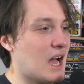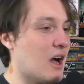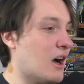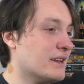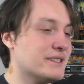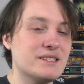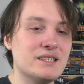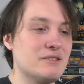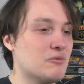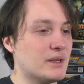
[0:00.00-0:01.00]

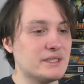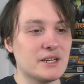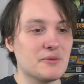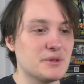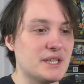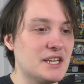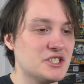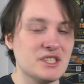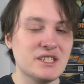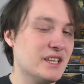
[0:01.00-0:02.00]
honestly, 1 deck
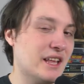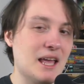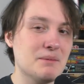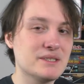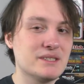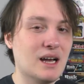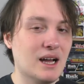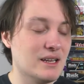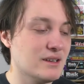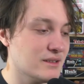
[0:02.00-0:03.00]
rotation in the game is
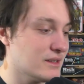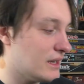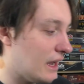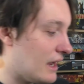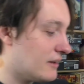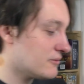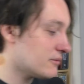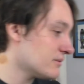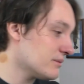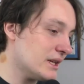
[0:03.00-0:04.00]
done. And
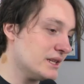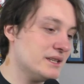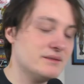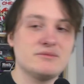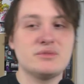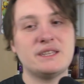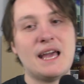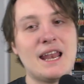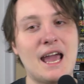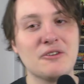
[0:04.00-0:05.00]
really, with
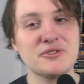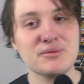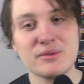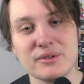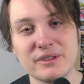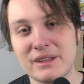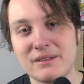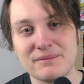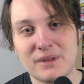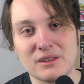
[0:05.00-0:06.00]
that house rule
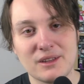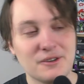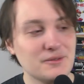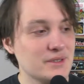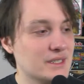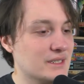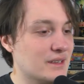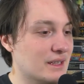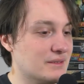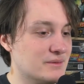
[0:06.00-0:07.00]
alone,
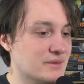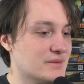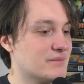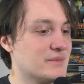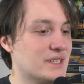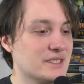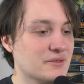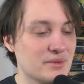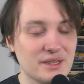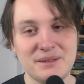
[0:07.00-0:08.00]
it
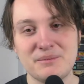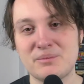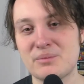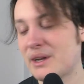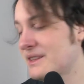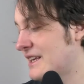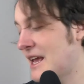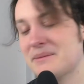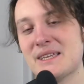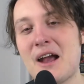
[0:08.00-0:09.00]
doesn't really bring the
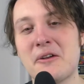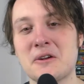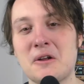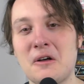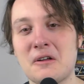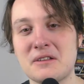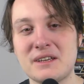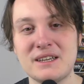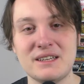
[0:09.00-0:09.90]
game down at all.